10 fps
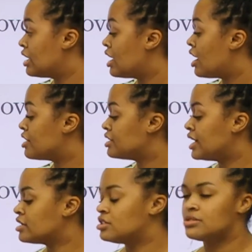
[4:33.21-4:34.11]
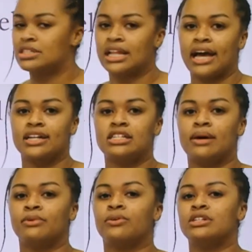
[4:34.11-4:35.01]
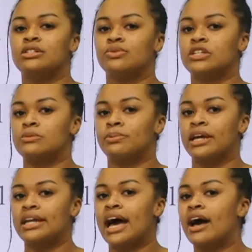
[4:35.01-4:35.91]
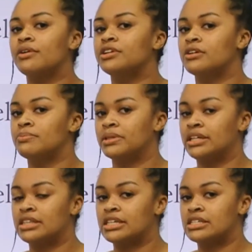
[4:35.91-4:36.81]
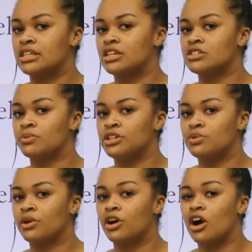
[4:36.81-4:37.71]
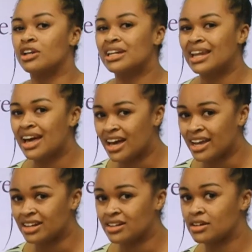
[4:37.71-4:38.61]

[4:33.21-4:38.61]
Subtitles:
On the next 2 slides, I'm going to explain how to complete these things when you are online.